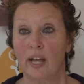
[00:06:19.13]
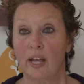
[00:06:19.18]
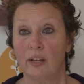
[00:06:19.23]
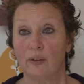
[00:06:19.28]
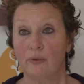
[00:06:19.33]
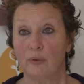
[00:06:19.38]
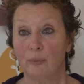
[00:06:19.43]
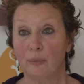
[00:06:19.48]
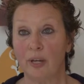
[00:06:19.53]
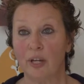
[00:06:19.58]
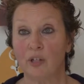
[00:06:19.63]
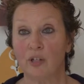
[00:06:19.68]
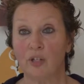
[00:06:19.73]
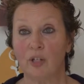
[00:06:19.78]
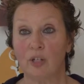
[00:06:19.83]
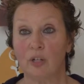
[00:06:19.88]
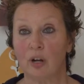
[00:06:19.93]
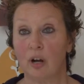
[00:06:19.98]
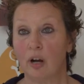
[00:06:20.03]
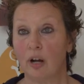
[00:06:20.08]

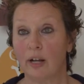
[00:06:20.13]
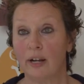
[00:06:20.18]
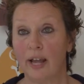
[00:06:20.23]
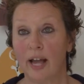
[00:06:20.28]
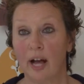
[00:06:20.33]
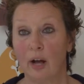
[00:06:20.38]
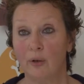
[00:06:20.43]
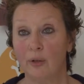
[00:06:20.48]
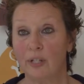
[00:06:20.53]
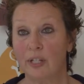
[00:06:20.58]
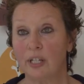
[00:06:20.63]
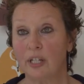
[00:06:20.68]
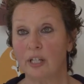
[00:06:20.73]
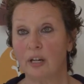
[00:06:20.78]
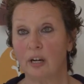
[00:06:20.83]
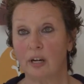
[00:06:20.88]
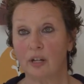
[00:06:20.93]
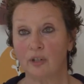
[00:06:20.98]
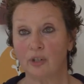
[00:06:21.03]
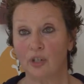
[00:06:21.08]
information on
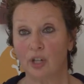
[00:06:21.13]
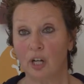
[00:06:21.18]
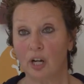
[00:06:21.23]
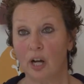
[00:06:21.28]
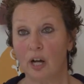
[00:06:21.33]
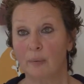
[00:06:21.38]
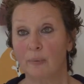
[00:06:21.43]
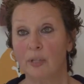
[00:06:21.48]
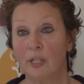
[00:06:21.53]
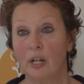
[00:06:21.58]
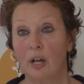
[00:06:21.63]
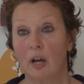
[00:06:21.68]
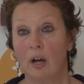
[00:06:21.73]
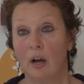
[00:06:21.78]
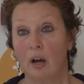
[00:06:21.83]
housing, on jobs,